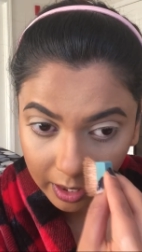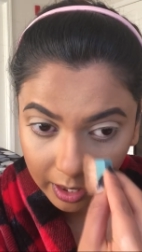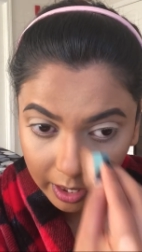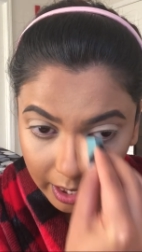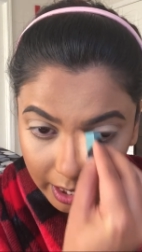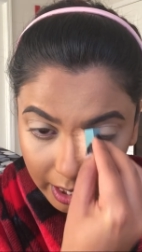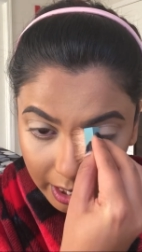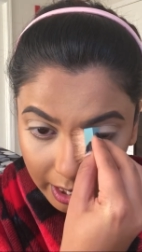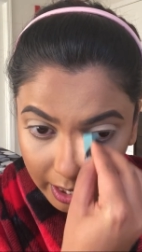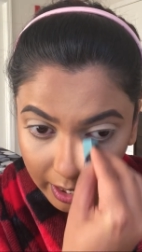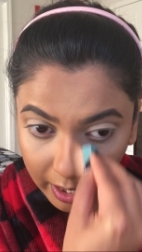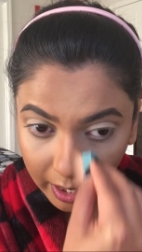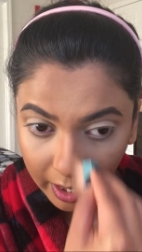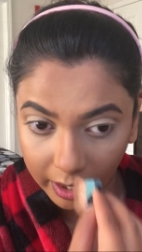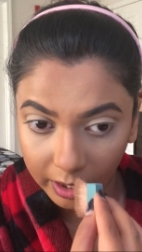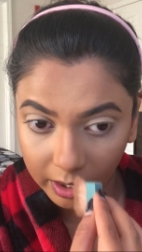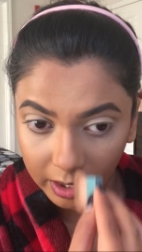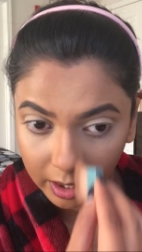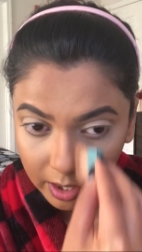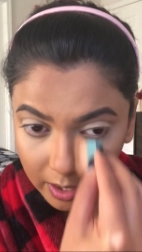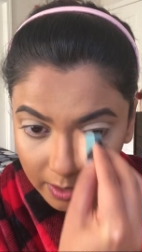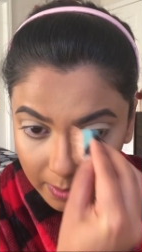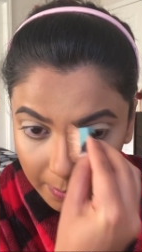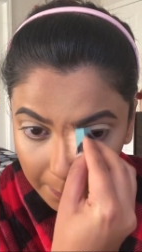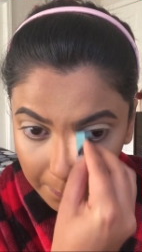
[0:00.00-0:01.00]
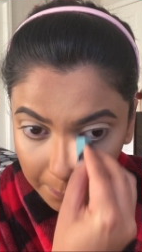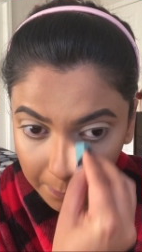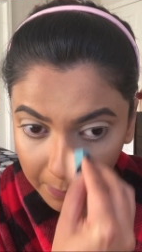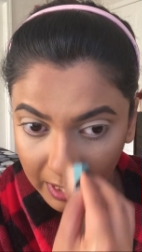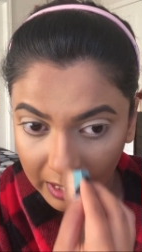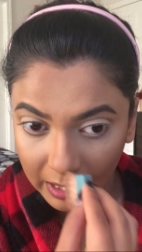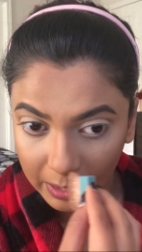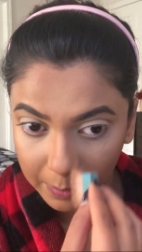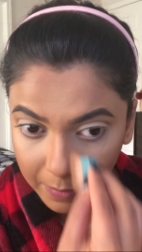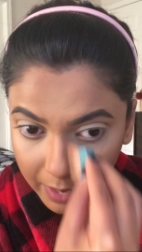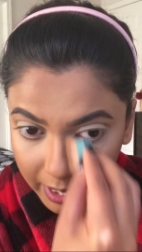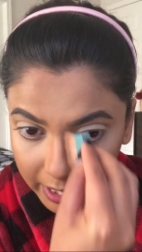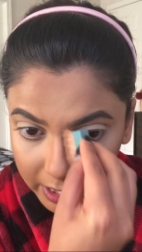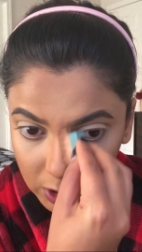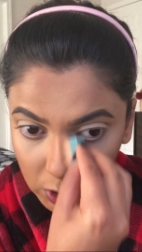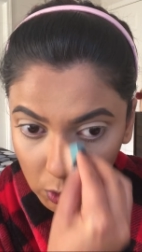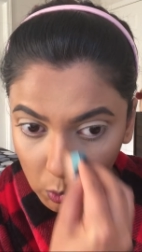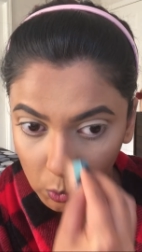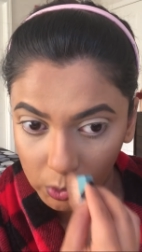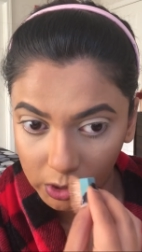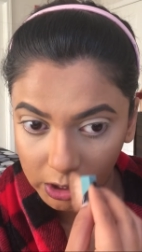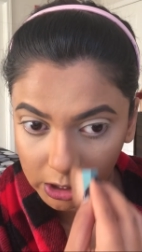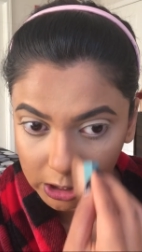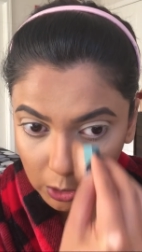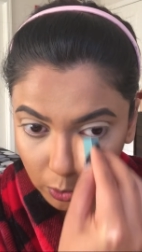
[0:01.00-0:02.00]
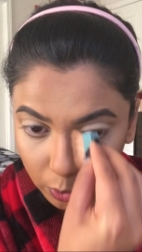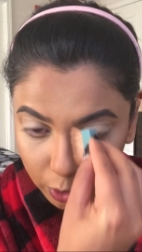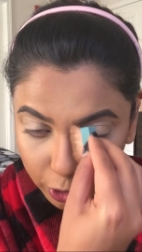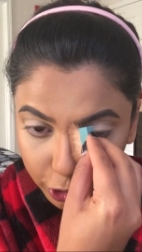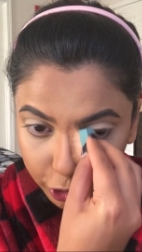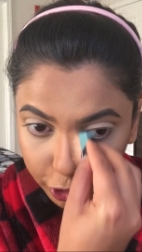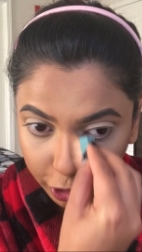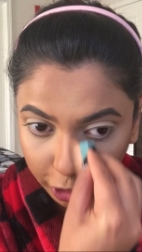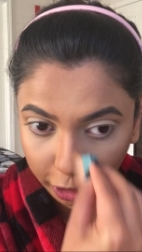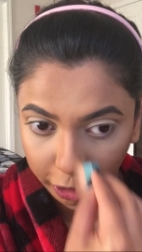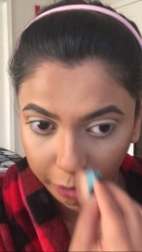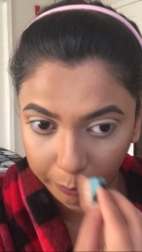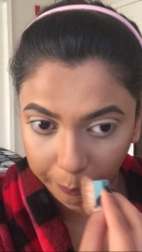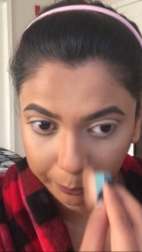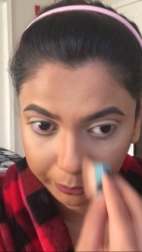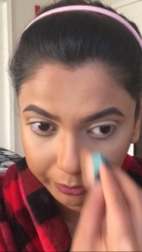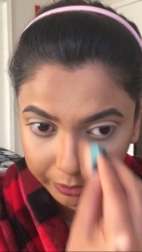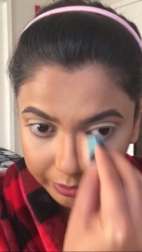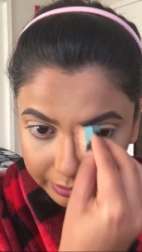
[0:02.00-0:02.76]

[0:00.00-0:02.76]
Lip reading: and make my nose look sharp.